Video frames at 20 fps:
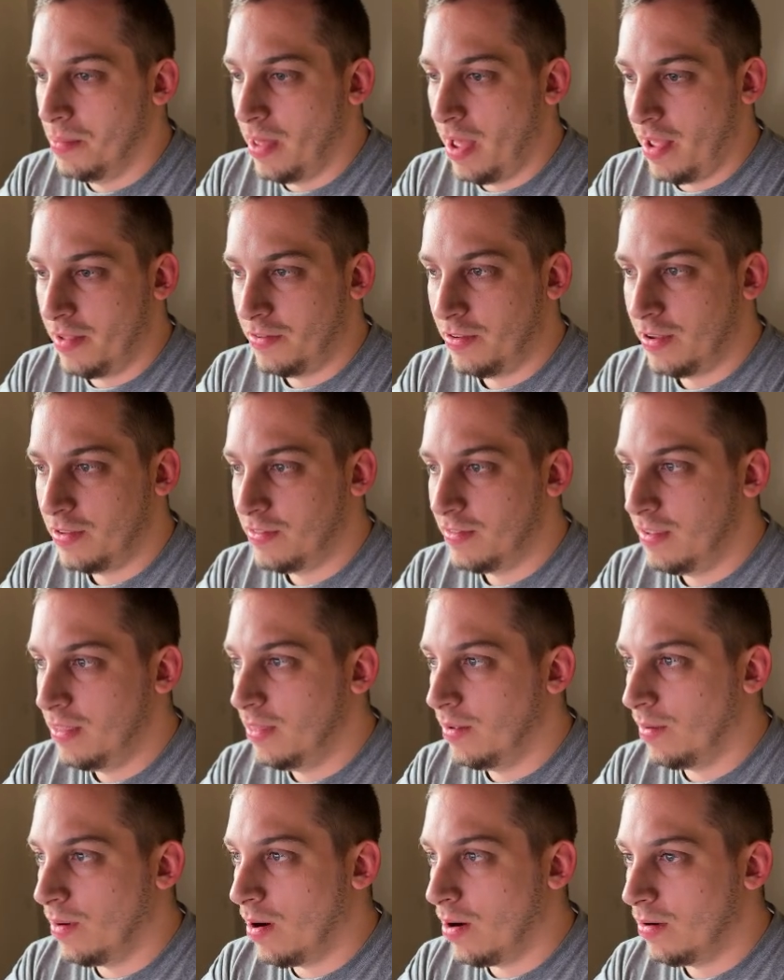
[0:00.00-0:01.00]
As you can see,
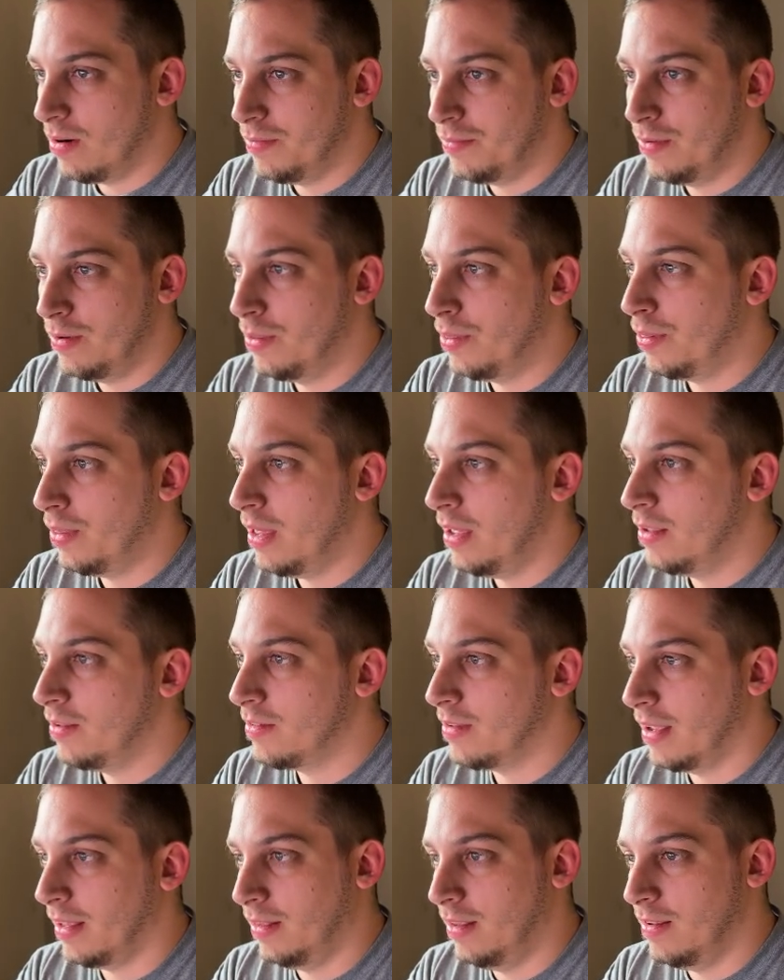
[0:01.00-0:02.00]
there are a few things
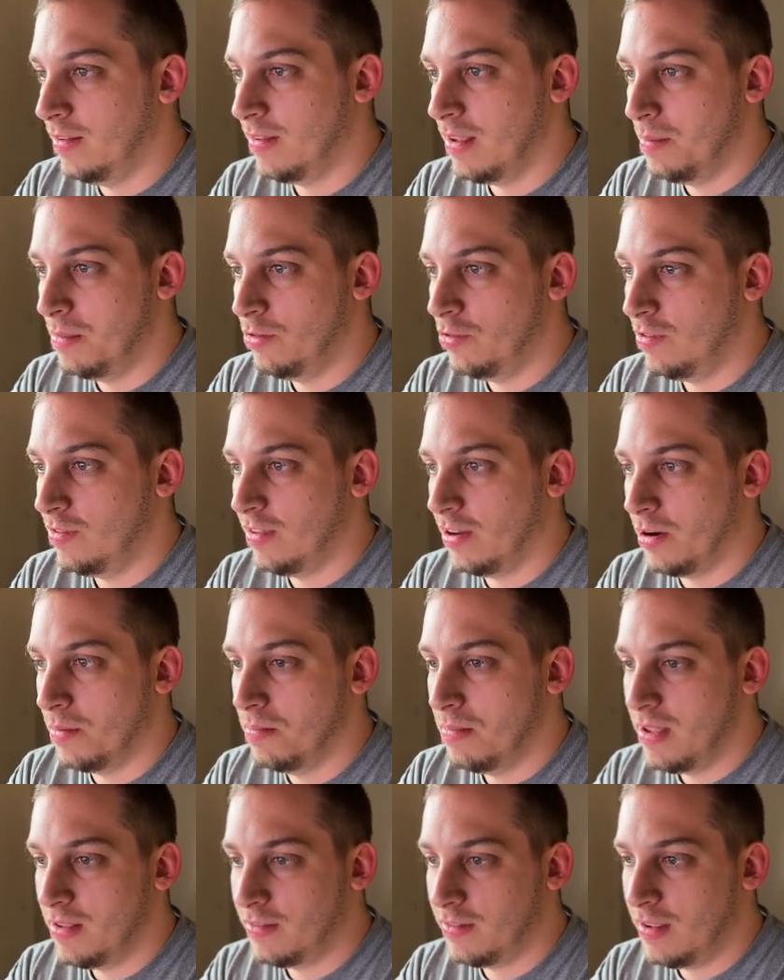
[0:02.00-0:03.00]
like these images that are
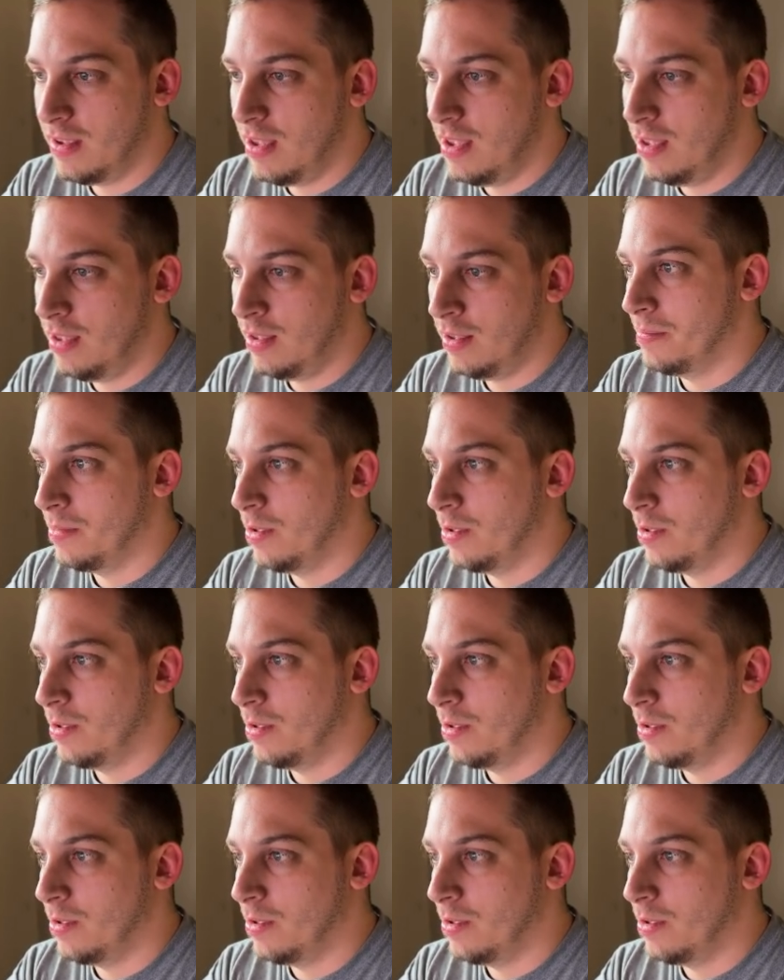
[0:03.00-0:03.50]
missing.